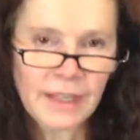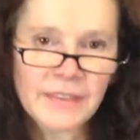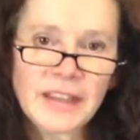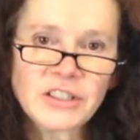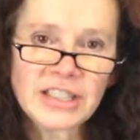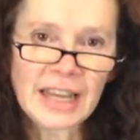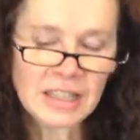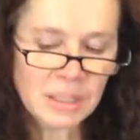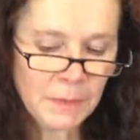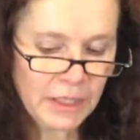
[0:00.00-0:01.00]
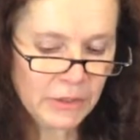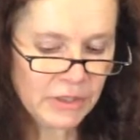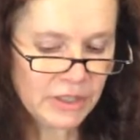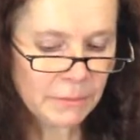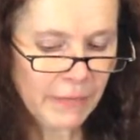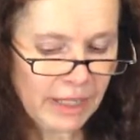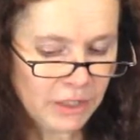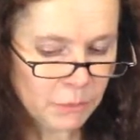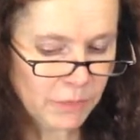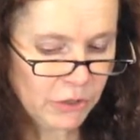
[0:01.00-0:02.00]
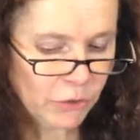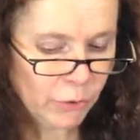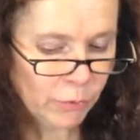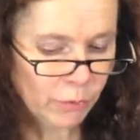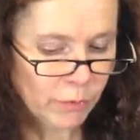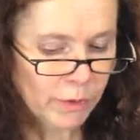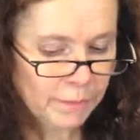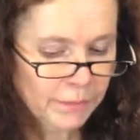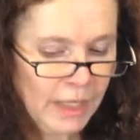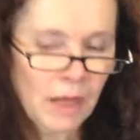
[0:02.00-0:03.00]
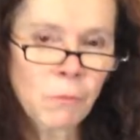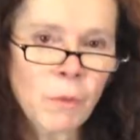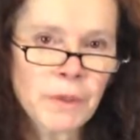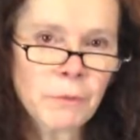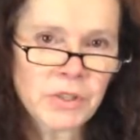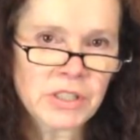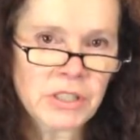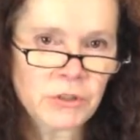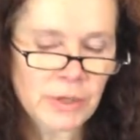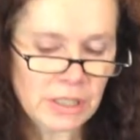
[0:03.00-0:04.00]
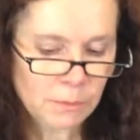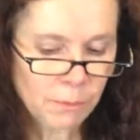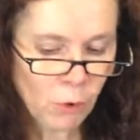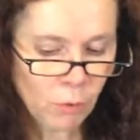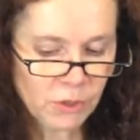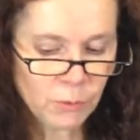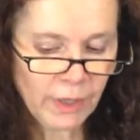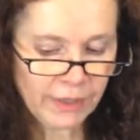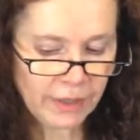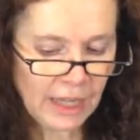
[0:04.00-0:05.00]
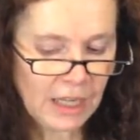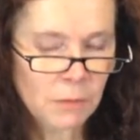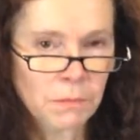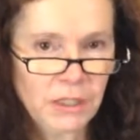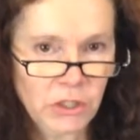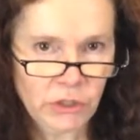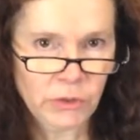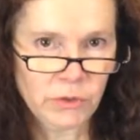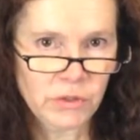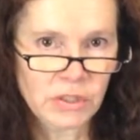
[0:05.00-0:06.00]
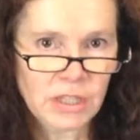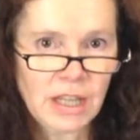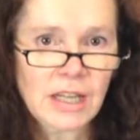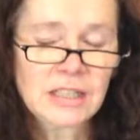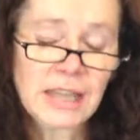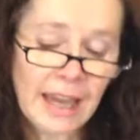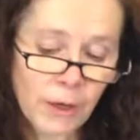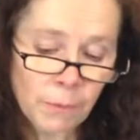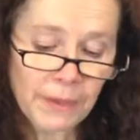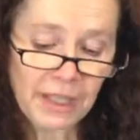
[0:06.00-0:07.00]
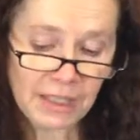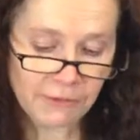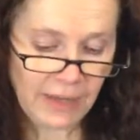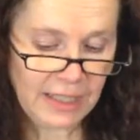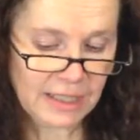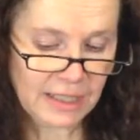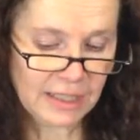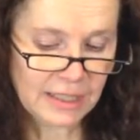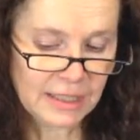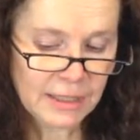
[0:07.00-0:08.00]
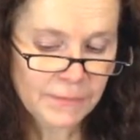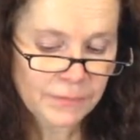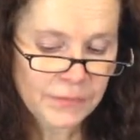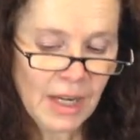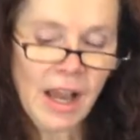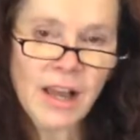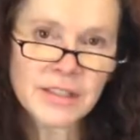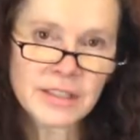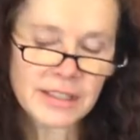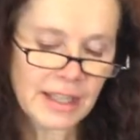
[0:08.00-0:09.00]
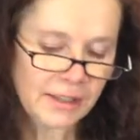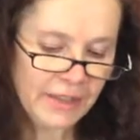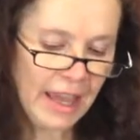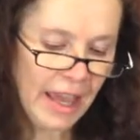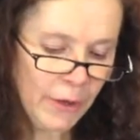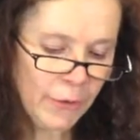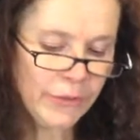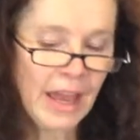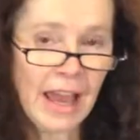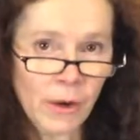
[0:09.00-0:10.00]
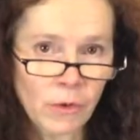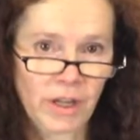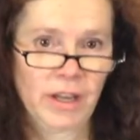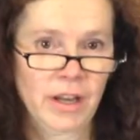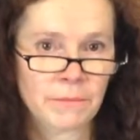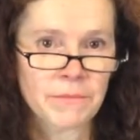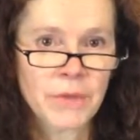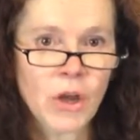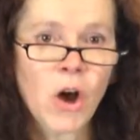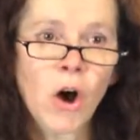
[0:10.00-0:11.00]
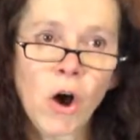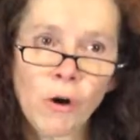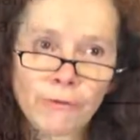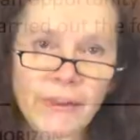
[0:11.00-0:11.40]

They tend to be used as a management tool, and what we wanted to explore was whether they could be used to help innovators understand the health outcome of